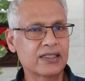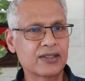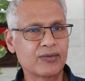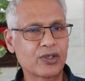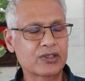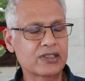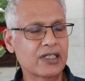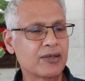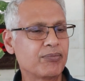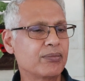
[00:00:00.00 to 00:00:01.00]
What's
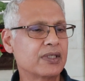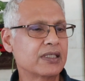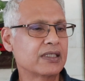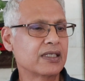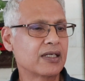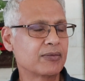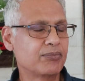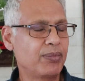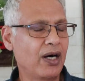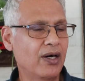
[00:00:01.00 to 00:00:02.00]
the
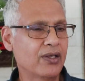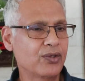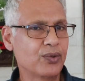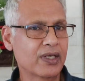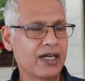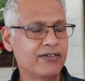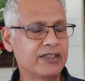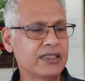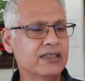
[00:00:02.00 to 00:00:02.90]
power you are having?